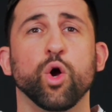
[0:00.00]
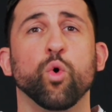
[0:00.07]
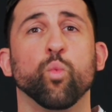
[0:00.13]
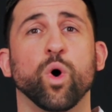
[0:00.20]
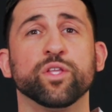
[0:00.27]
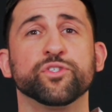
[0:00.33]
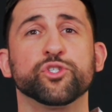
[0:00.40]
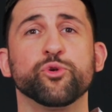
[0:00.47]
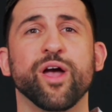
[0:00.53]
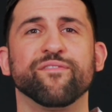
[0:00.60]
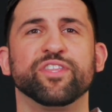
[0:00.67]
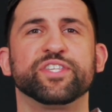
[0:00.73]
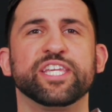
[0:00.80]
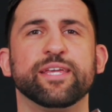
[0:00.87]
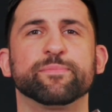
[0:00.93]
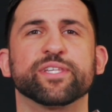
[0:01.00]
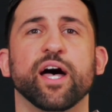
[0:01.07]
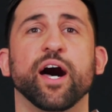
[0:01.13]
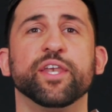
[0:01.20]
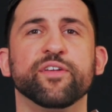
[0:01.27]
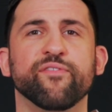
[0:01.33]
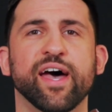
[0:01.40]
Once you have the team's
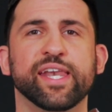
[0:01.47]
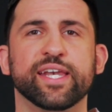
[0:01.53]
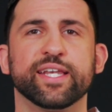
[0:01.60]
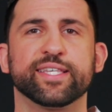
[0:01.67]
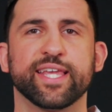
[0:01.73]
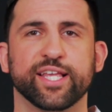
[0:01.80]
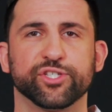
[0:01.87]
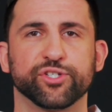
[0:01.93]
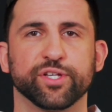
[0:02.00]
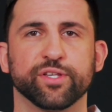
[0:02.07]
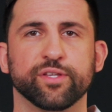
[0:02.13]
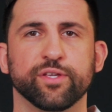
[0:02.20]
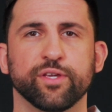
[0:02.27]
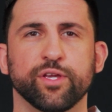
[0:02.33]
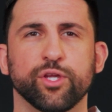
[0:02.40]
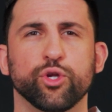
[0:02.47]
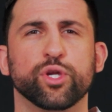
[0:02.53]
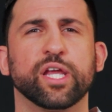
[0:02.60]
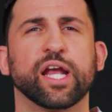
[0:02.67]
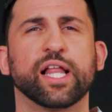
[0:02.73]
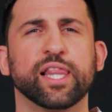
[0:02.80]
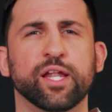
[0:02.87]
undivided attention, you can
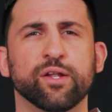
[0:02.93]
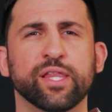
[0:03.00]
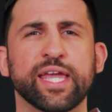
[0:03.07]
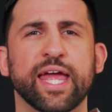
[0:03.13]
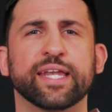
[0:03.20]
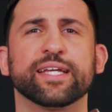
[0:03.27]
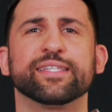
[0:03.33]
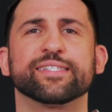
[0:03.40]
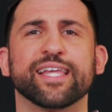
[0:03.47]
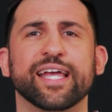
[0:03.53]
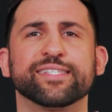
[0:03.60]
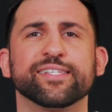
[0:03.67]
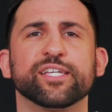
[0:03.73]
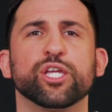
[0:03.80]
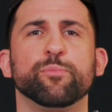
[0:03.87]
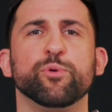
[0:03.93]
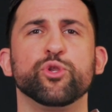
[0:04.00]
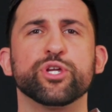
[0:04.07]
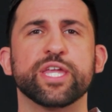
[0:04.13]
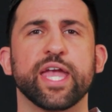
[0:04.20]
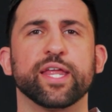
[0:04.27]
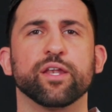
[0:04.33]
clearly and concisely
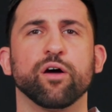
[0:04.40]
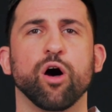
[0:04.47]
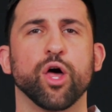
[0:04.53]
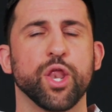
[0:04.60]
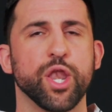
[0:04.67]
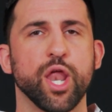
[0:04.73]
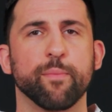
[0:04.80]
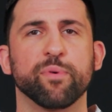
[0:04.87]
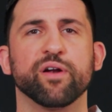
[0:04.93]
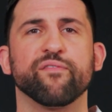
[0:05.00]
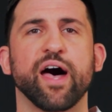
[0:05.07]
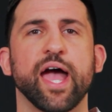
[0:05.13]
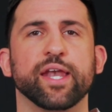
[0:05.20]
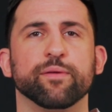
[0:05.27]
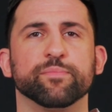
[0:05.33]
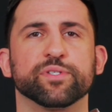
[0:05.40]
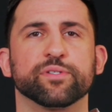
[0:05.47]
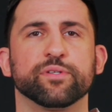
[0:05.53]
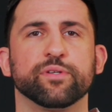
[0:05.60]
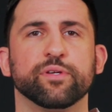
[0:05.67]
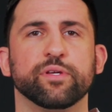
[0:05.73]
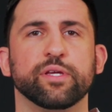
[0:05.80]
communicate on a number of items,
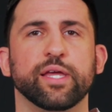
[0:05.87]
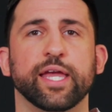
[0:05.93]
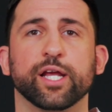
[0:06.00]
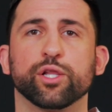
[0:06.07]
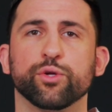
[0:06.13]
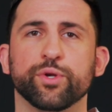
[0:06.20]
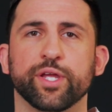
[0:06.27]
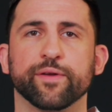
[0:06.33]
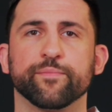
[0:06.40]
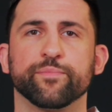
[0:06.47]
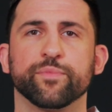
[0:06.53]
including